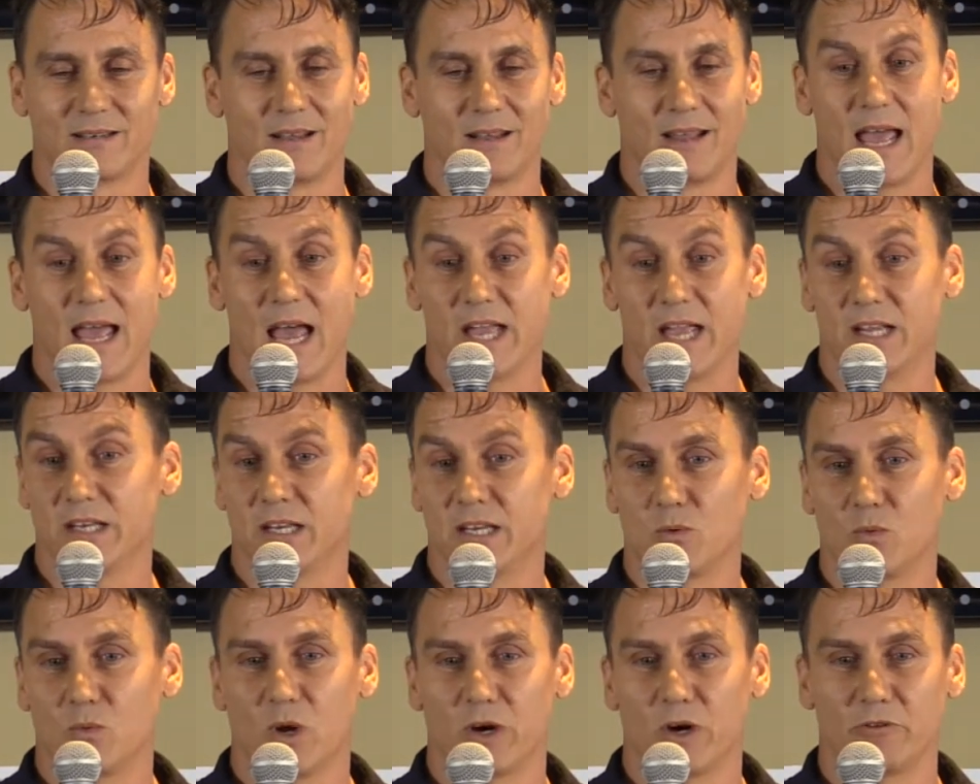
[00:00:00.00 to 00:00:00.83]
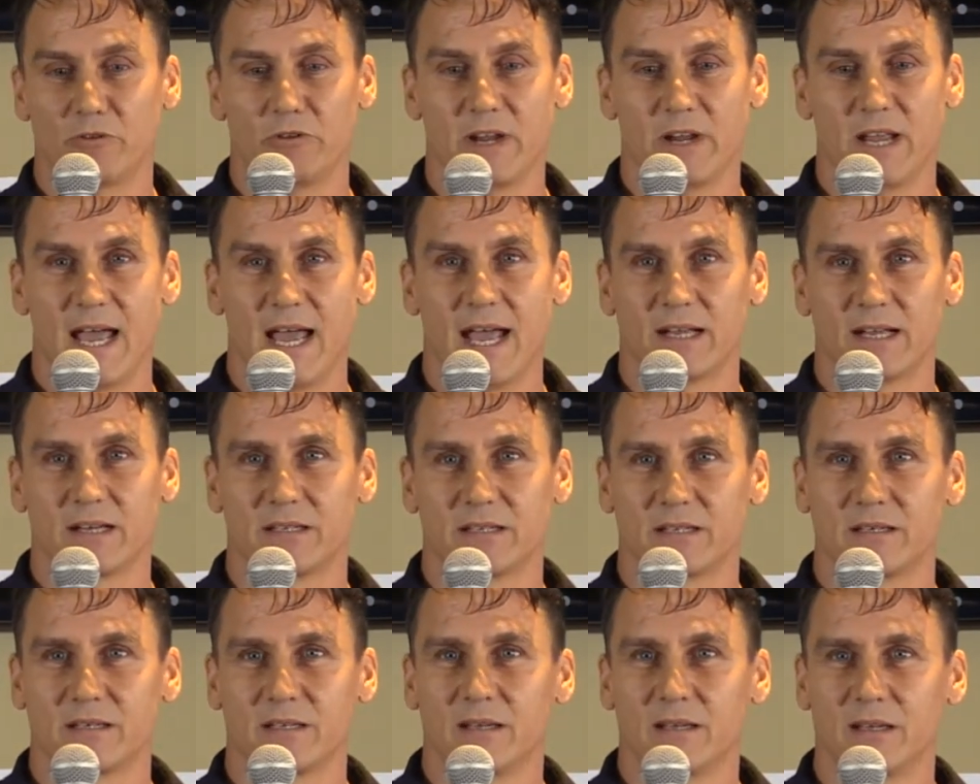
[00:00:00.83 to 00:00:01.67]
how you didn't want to
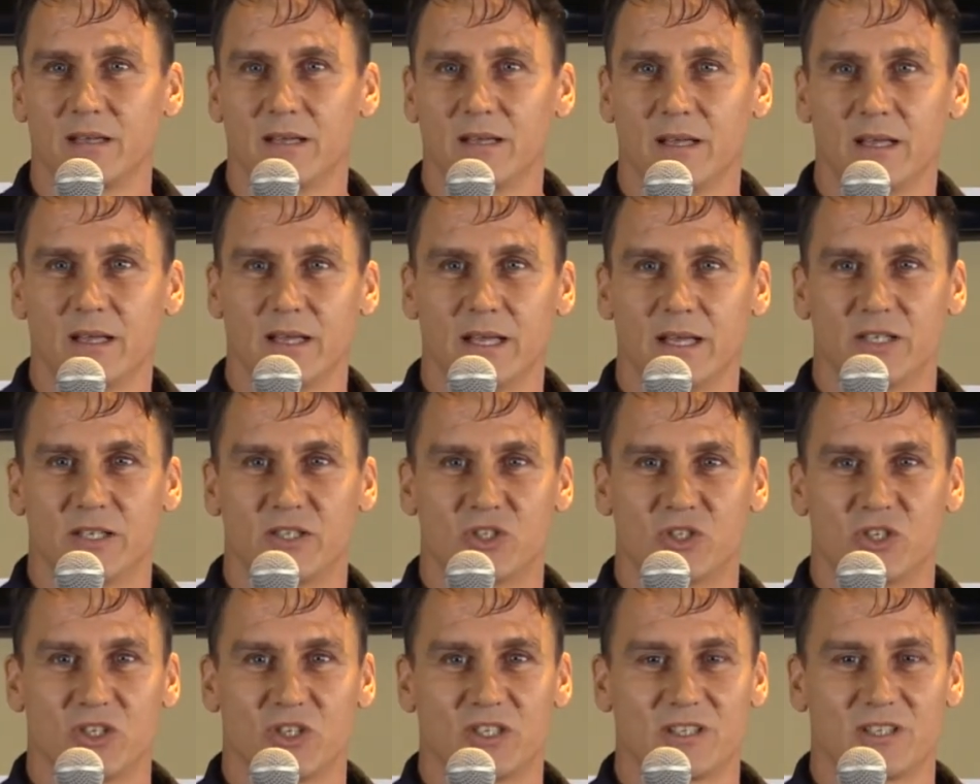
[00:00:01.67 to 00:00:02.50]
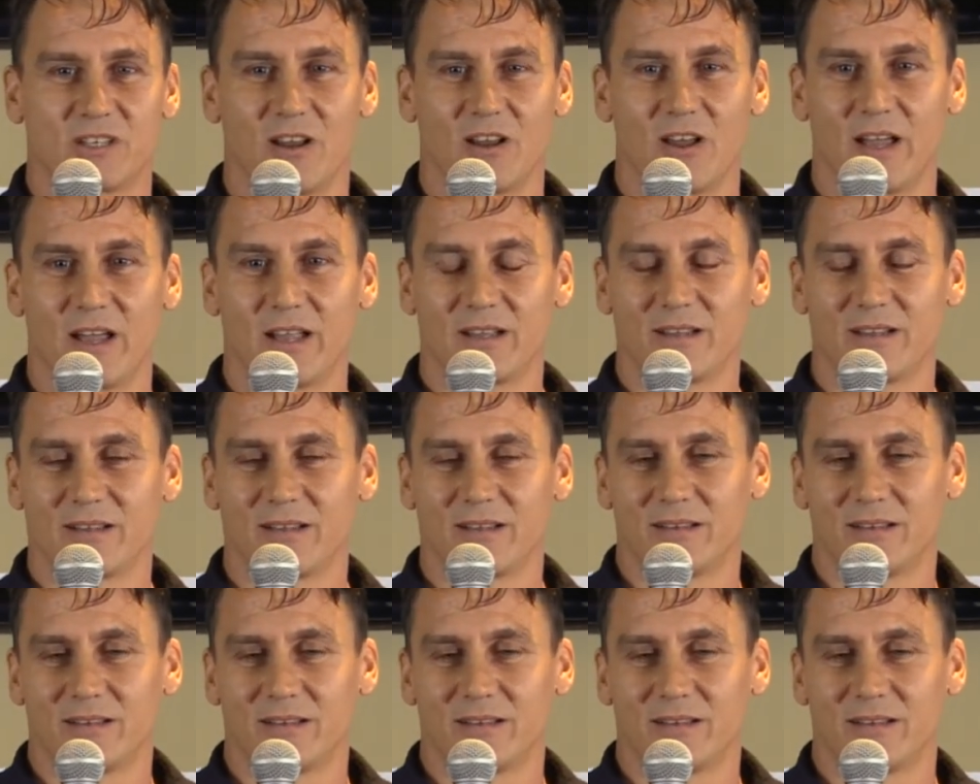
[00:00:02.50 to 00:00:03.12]
react. It's just like